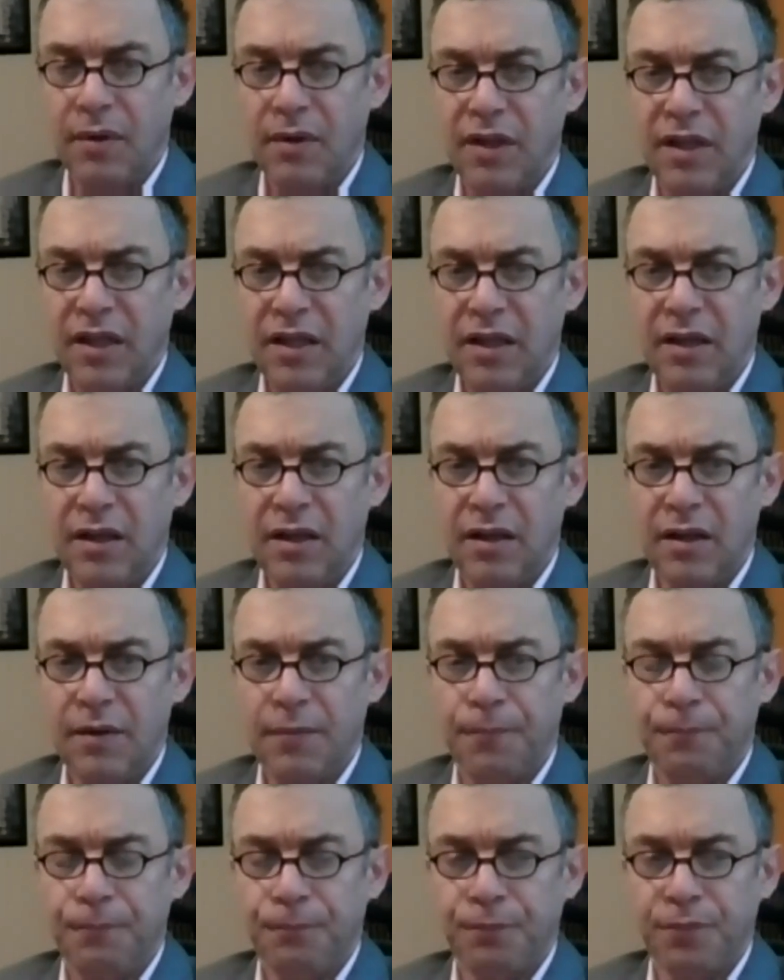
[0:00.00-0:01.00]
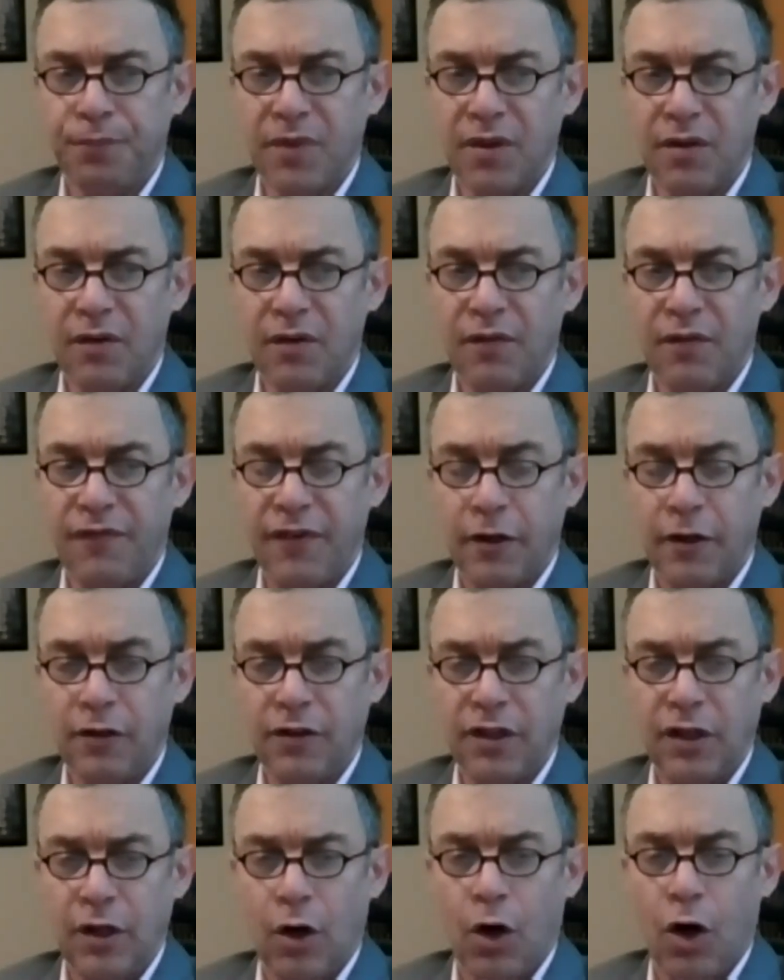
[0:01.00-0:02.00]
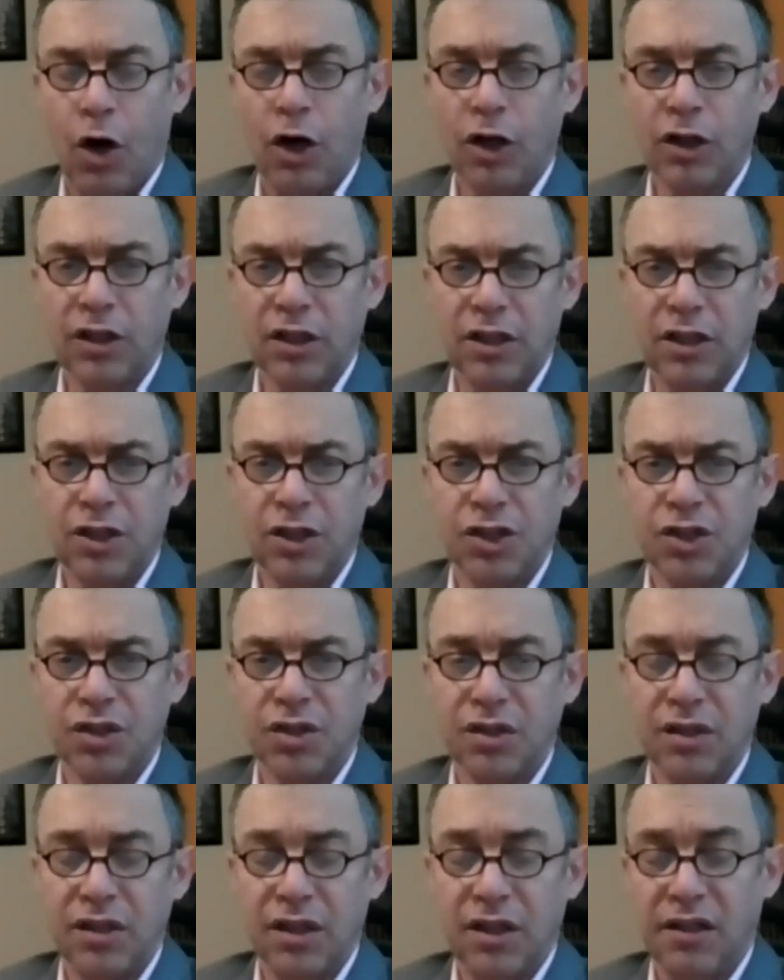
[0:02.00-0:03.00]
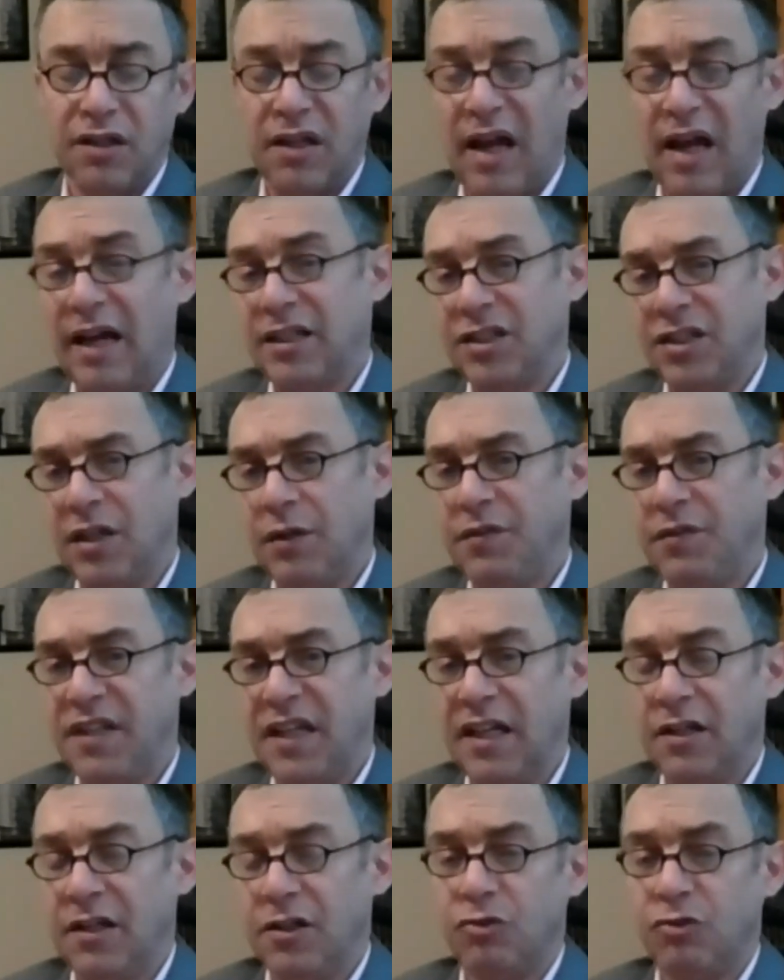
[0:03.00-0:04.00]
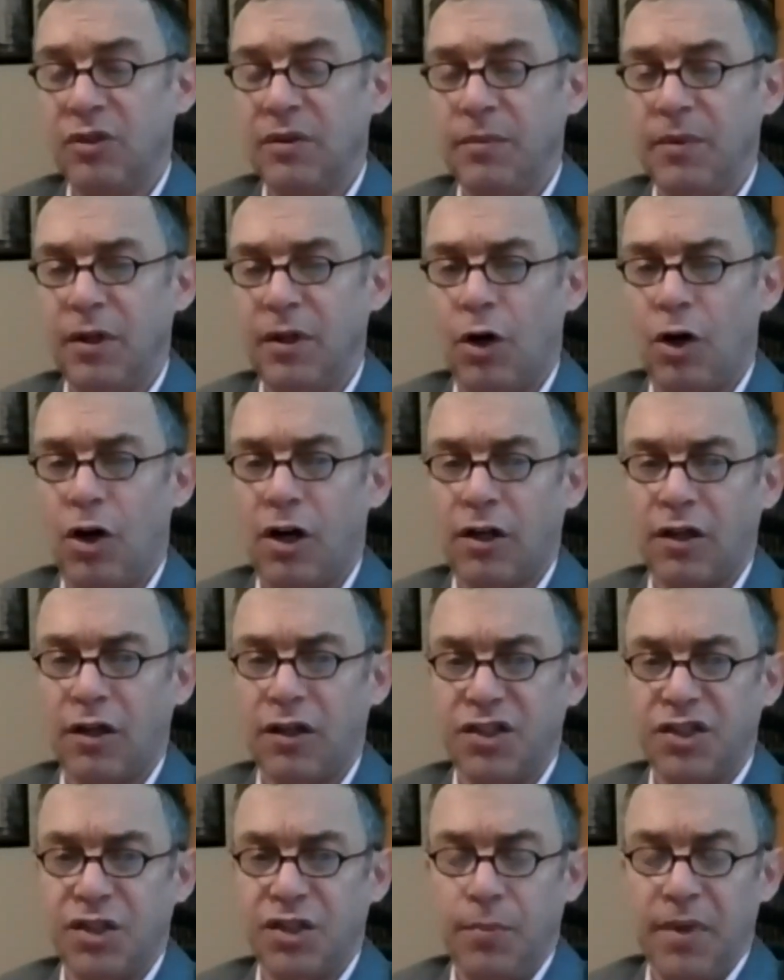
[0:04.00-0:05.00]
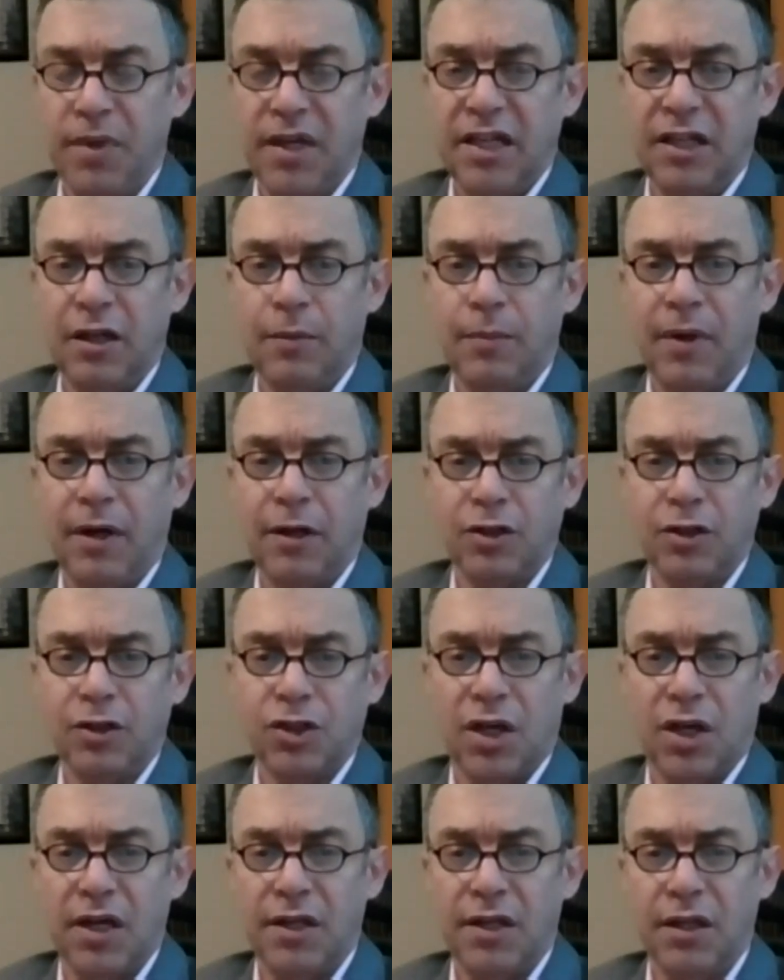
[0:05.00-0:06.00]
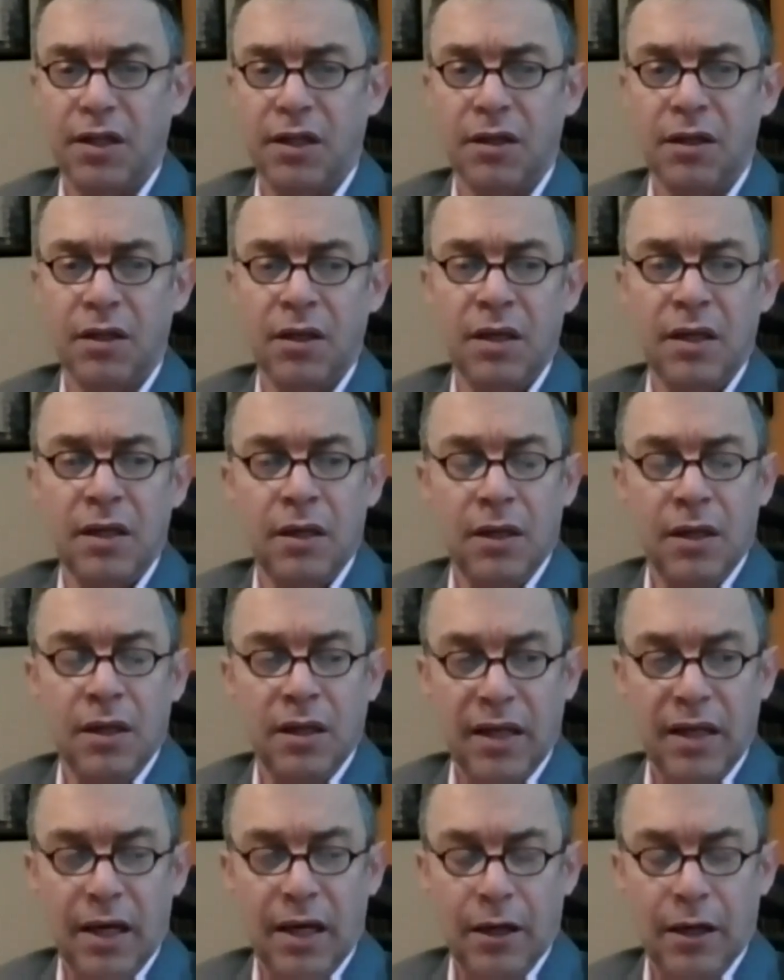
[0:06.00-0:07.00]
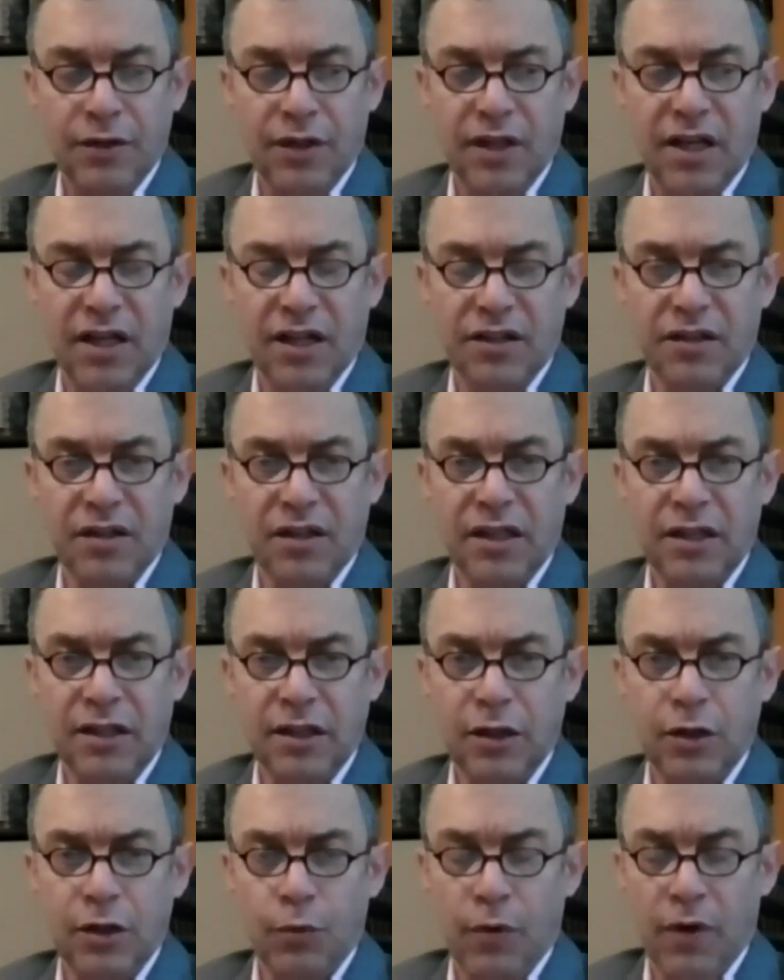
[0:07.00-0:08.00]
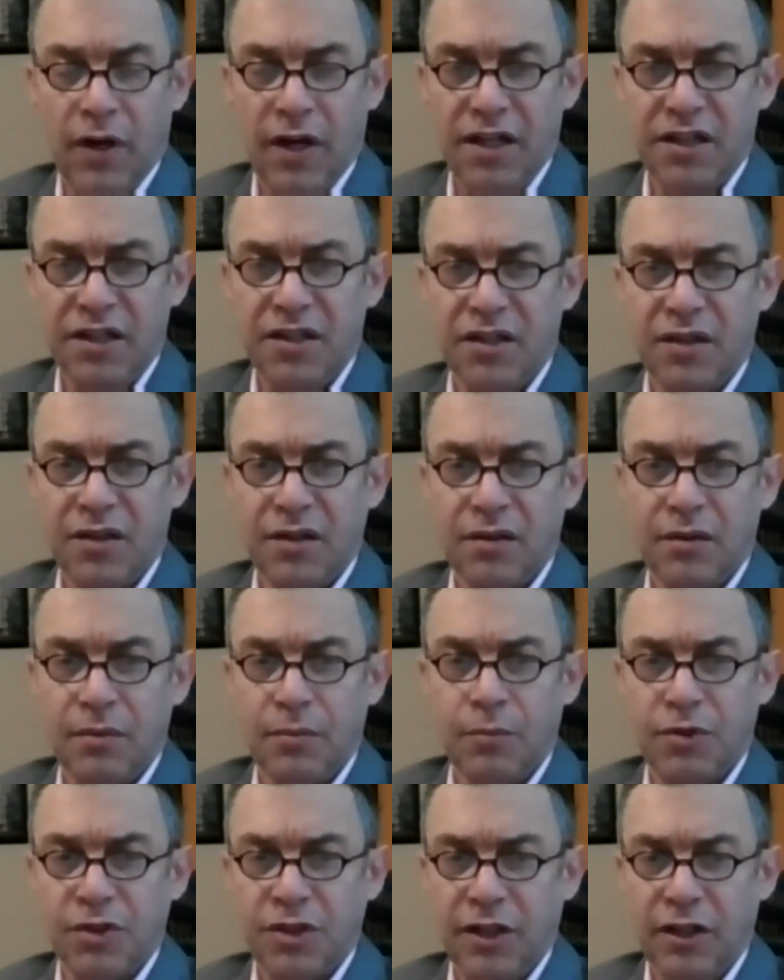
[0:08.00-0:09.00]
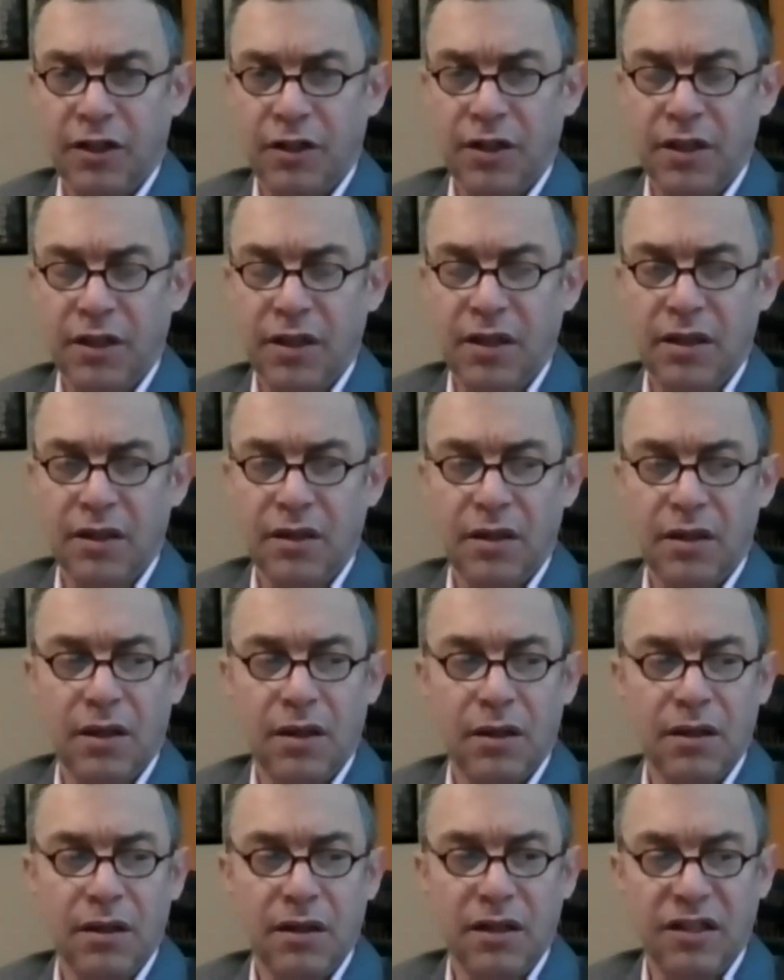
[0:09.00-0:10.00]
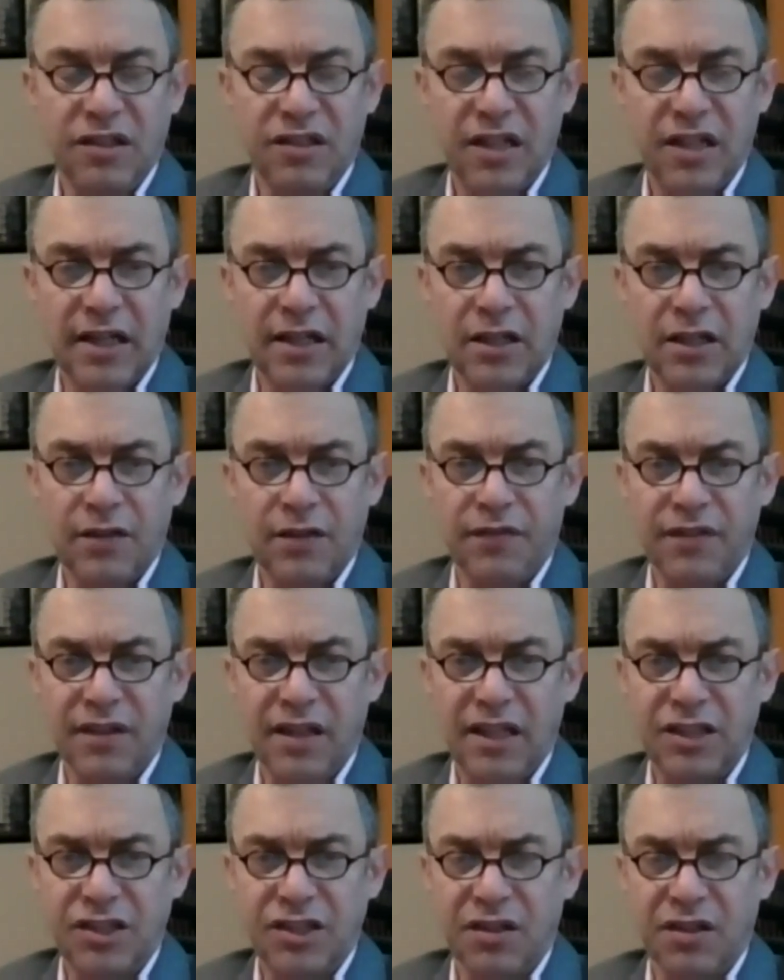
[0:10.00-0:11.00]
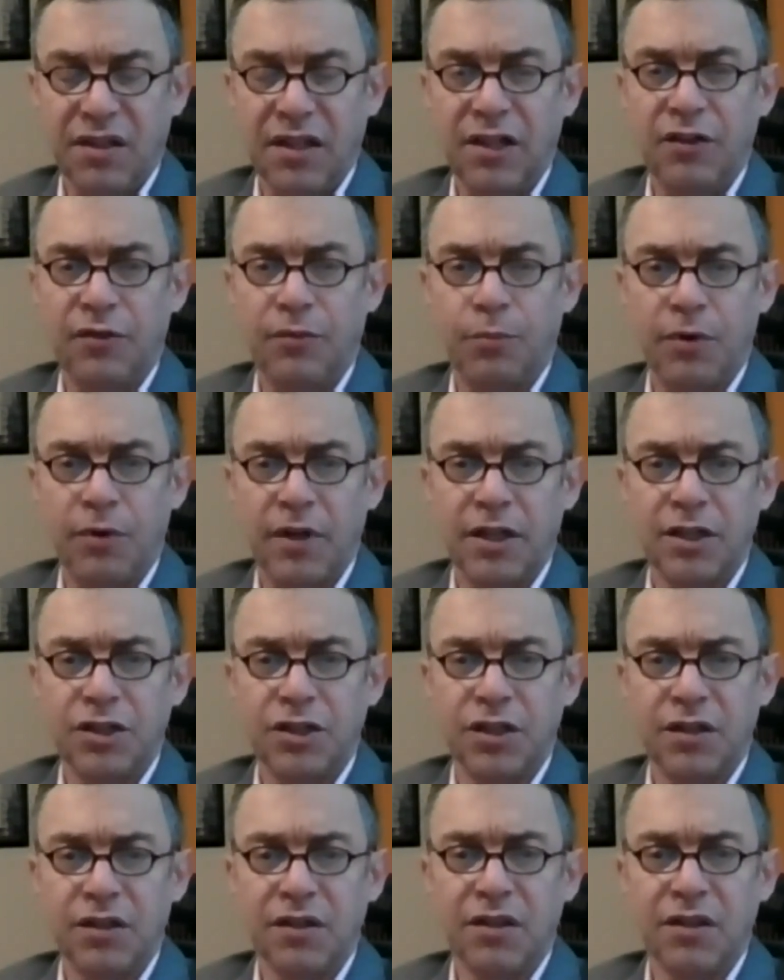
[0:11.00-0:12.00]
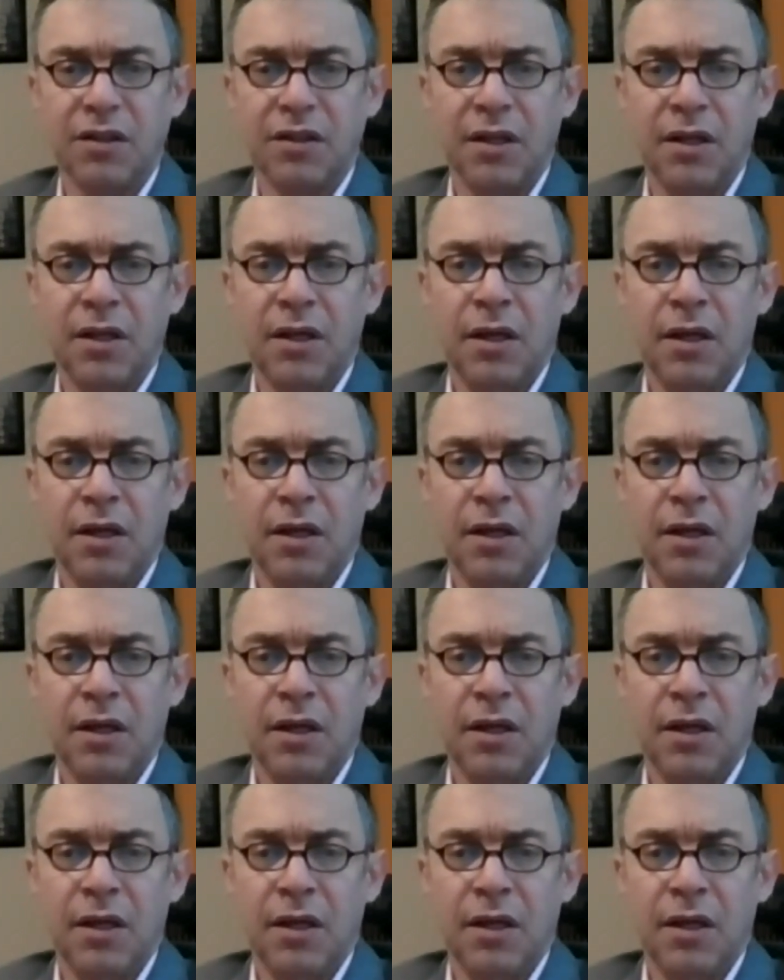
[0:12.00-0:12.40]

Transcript: the fairly hawkish, actually I would say extremely hawkish debate about China now that has in the US, particularly in the executive and legislative branches,